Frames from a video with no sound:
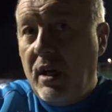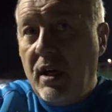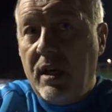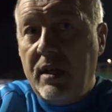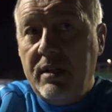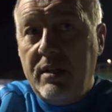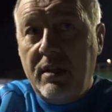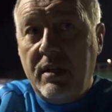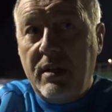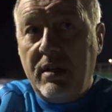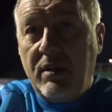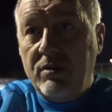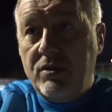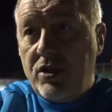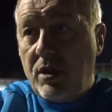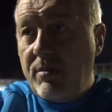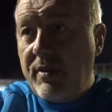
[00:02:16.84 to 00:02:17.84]
and
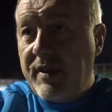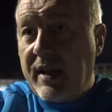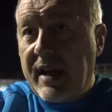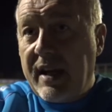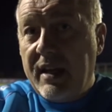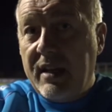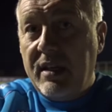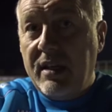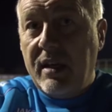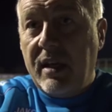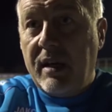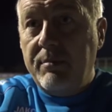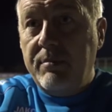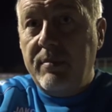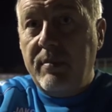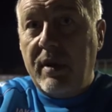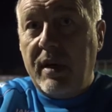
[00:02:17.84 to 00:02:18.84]
on top of that,
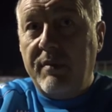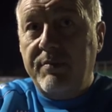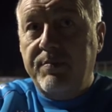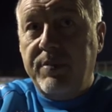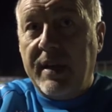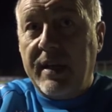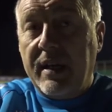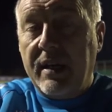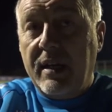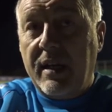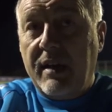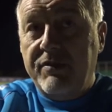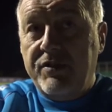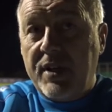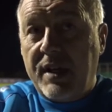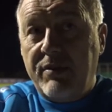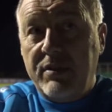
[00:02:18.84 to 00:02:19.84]

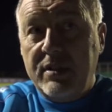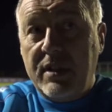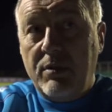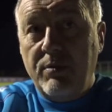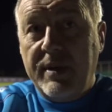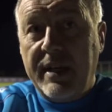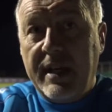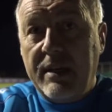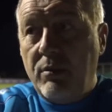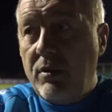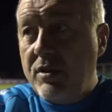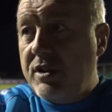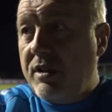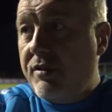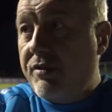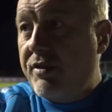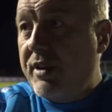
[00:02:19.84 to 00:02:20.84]
I've travelled down here.
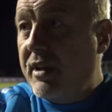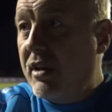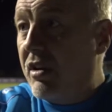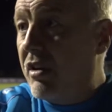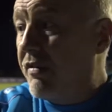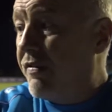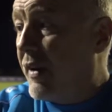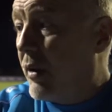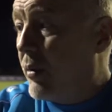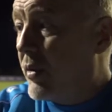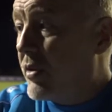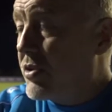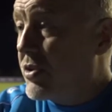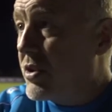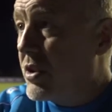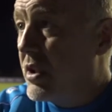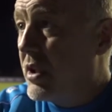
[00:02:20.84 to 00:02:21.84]
Was it 3.5
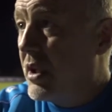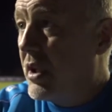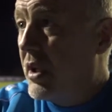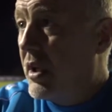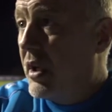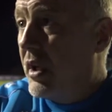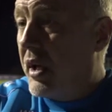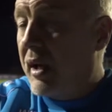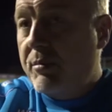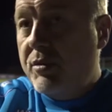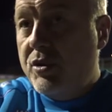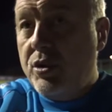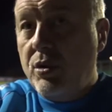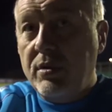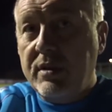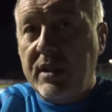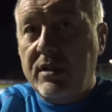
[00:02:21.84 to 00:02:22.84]
hours? I'm
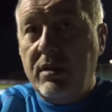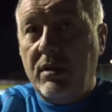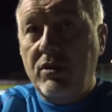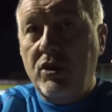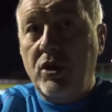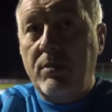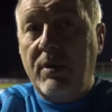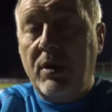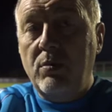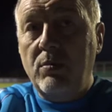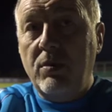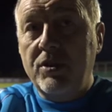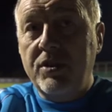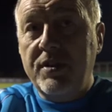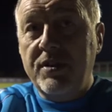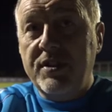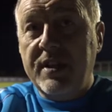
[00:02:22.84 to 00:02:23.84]
told I can't come out and
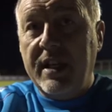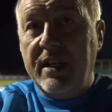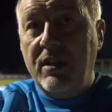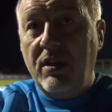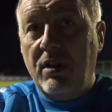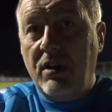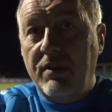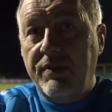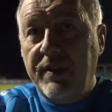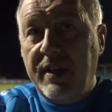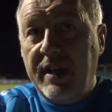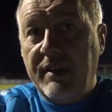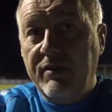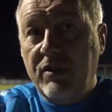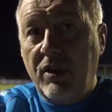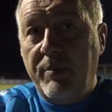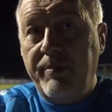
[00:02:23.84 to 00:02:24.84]
watch the second half, and
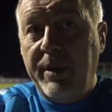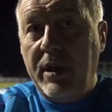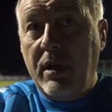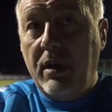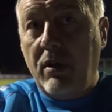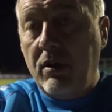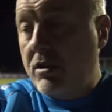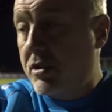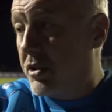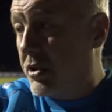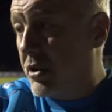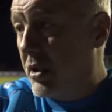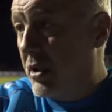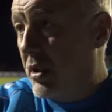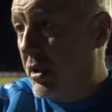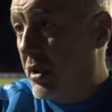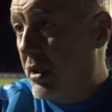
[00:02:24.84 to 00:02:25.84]
I've got to be locked
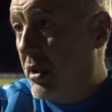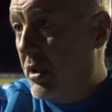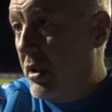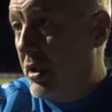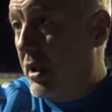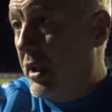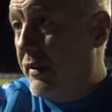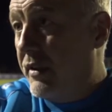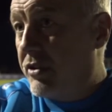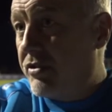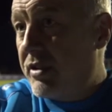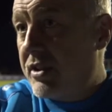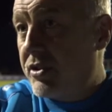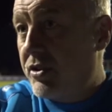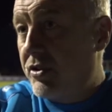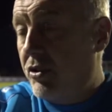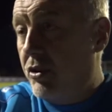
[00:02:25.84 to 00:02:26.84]
in the
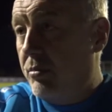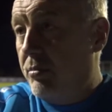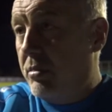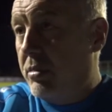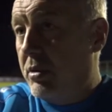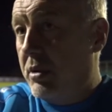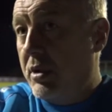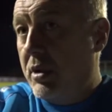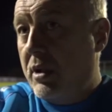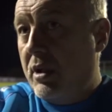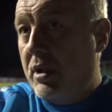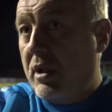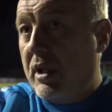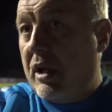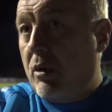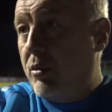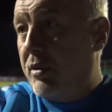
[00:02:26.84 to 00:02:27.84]
dressing room,
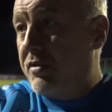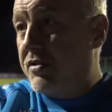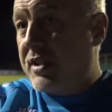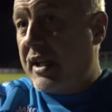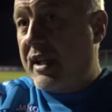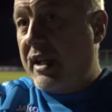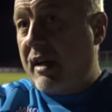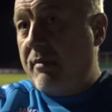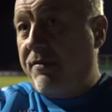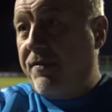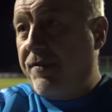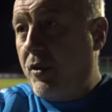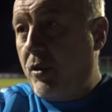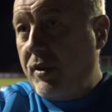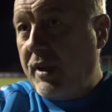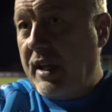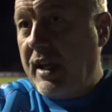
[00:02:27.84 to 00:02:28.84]
out of sight. I'm
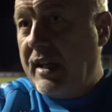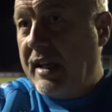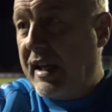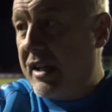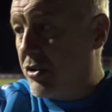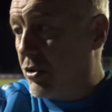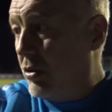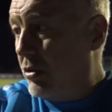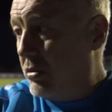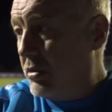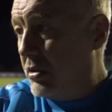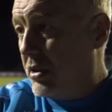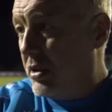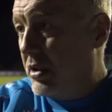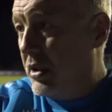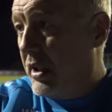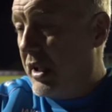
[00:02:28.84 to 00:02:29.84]
48 years old.
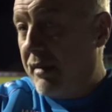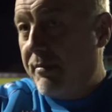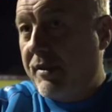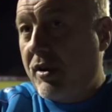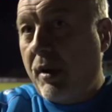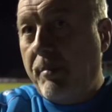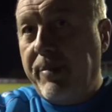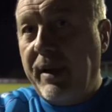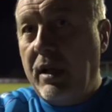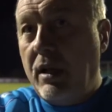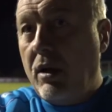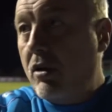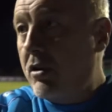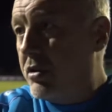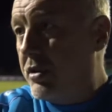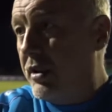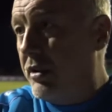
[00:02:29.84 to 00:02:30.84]
I've got to be
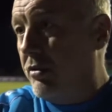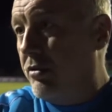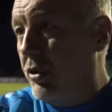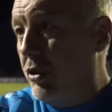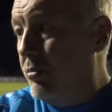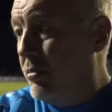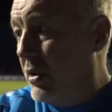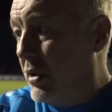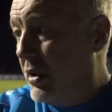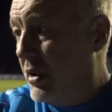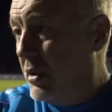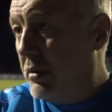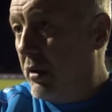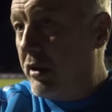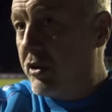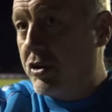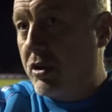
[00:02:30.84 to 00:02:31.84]
locked in a room.
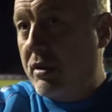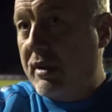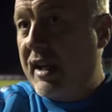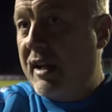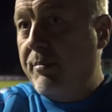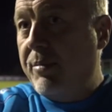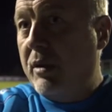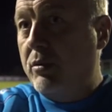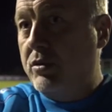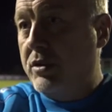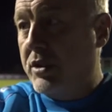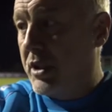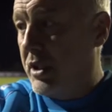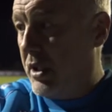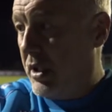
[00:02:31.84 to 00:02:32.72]
What is all that about?